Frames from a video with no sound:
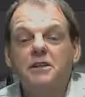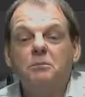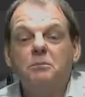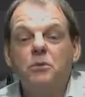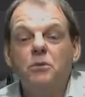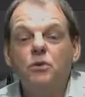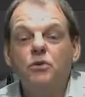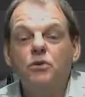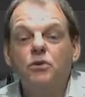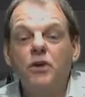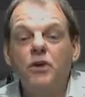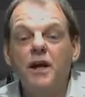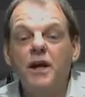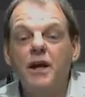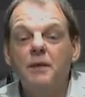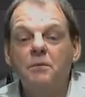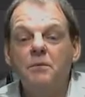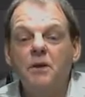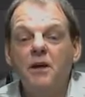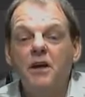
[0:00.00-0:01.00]
the blue
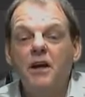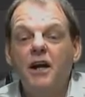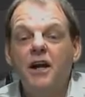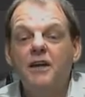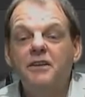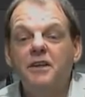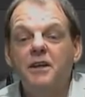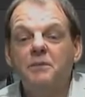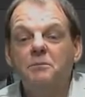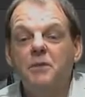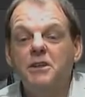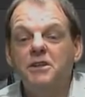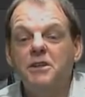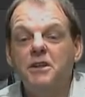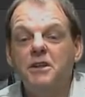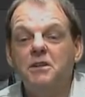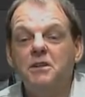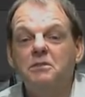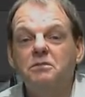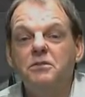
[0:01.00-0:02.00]
crab. I think
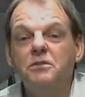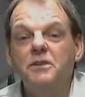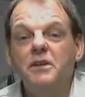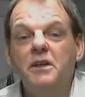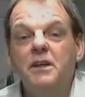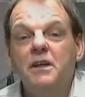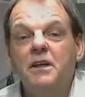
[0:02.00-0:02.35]
myself,